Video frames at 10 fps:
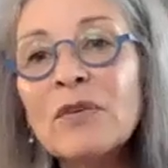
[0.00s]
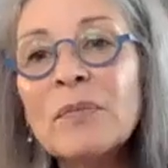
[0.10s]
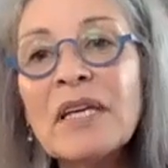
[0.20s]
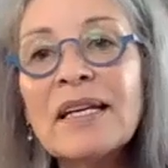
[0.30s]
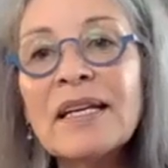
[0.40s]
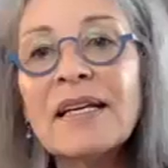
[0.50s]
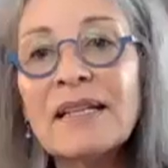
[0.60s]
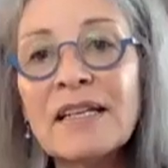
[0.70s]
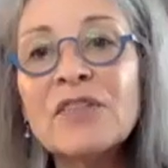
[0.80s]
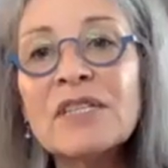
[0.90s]
would be an
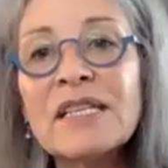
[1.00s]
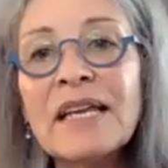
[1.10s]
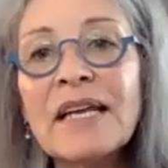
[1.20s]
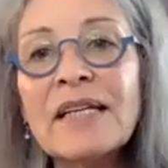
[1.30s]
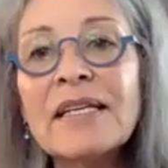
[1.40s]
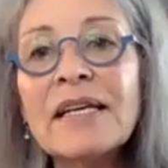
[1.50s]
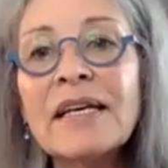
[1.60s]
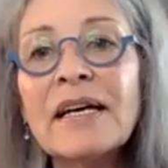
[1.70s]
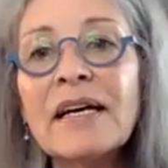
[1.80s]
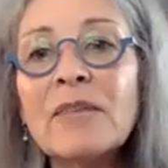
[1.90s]
interesting
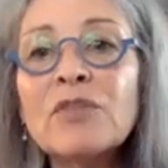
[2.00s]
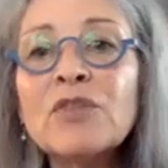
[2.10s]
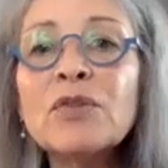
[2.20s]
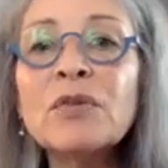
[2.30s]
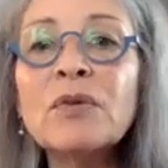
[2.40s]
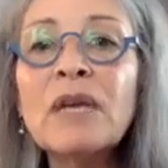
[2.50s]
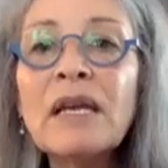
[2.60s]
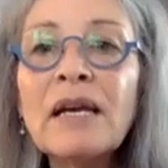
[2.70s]
idea to